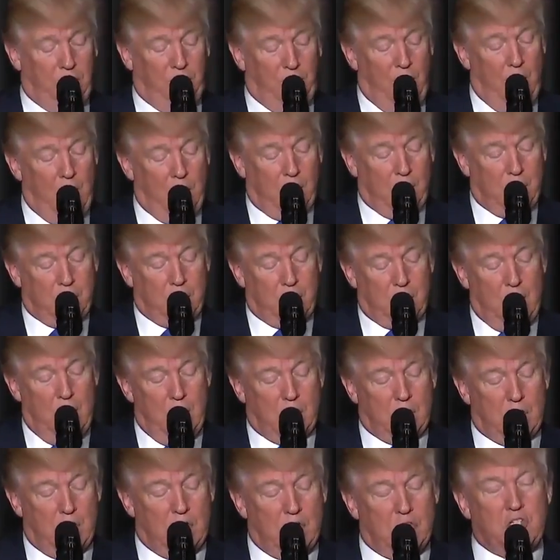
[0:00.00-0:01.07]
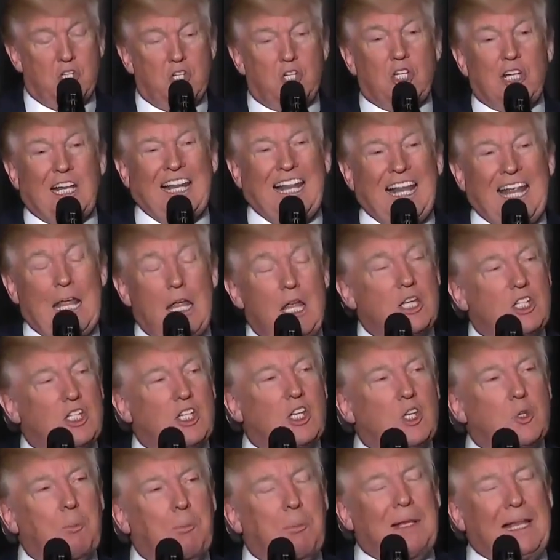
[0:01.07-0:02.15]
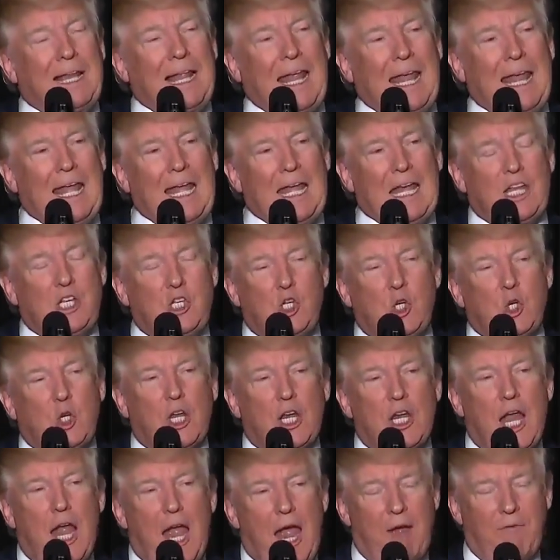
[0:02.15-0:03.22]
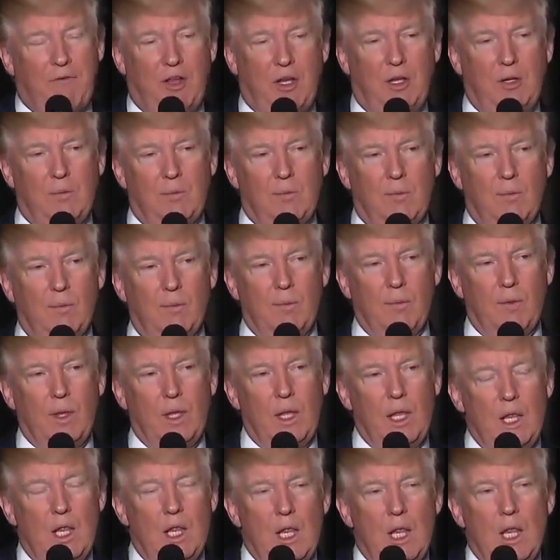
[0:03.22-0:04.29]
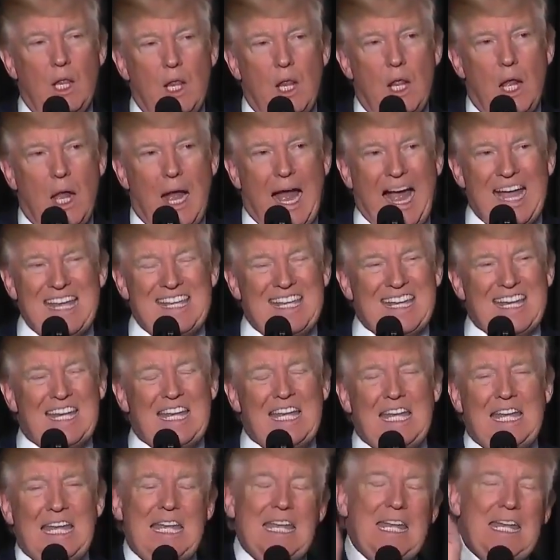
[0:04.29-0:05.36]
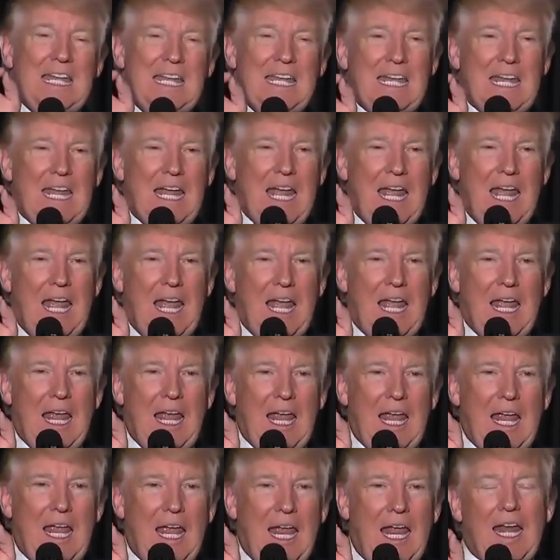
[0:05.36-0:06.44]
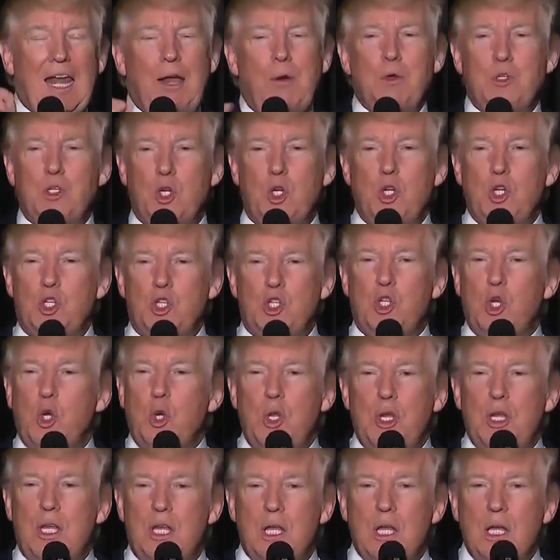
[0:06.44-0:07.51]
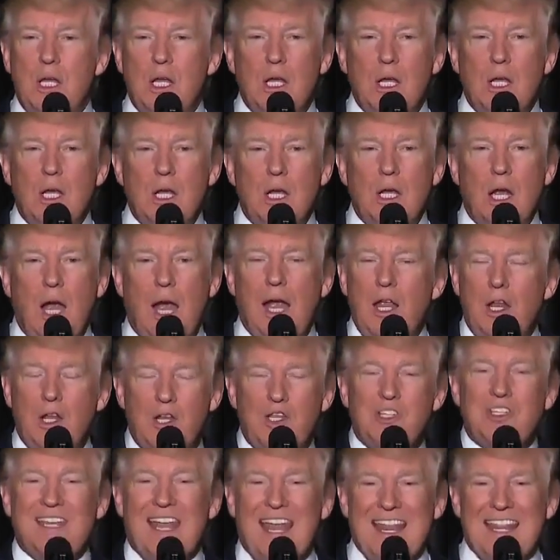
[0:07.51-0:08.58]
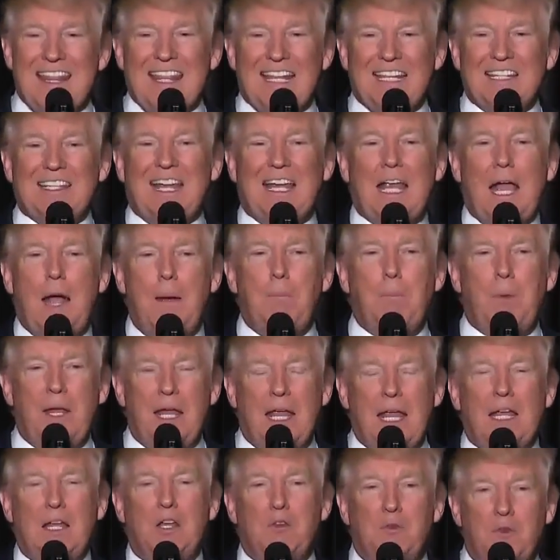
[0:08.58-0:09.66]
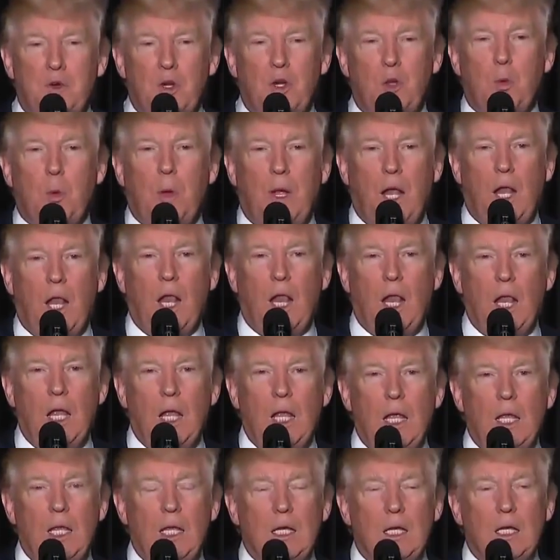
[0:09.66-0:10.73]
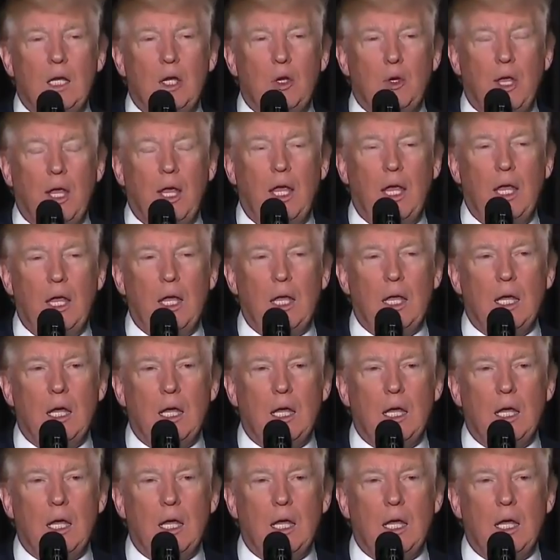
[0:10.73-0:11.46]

folks. It's as plain as you can have it. I didn't, and I was a good student. I understand things. I comprehend very well, okay?